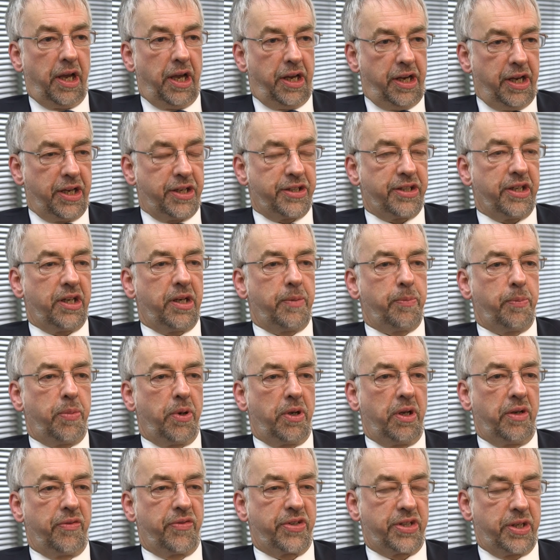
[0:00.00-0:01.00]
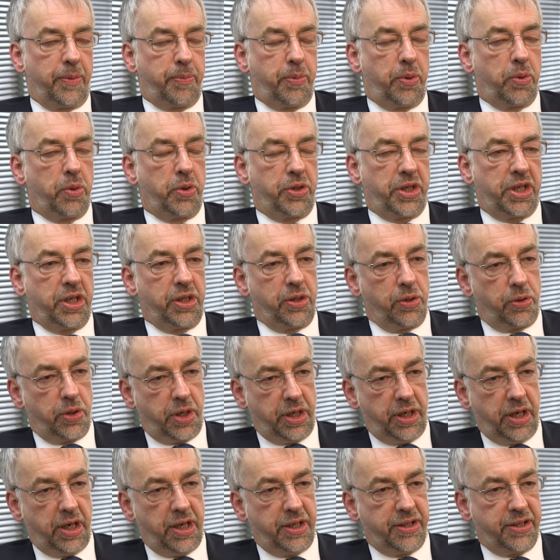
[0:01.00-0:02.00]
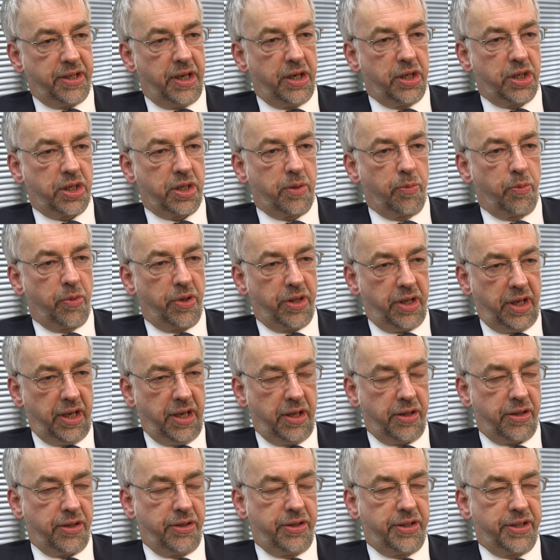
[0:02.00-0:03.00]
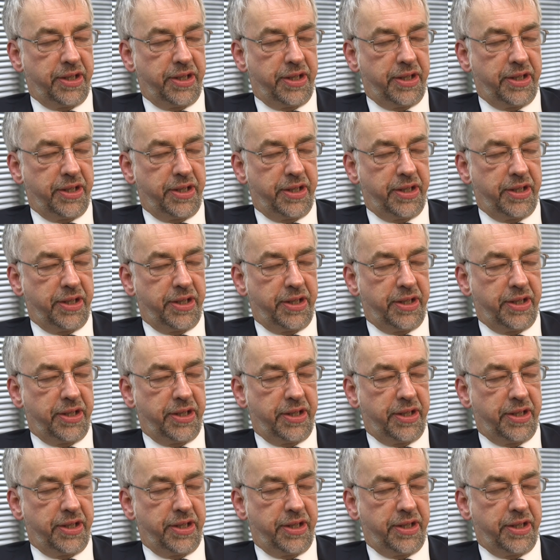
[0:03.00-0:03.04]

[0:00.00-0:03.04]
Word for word: An example of supporting an organisation with a Health and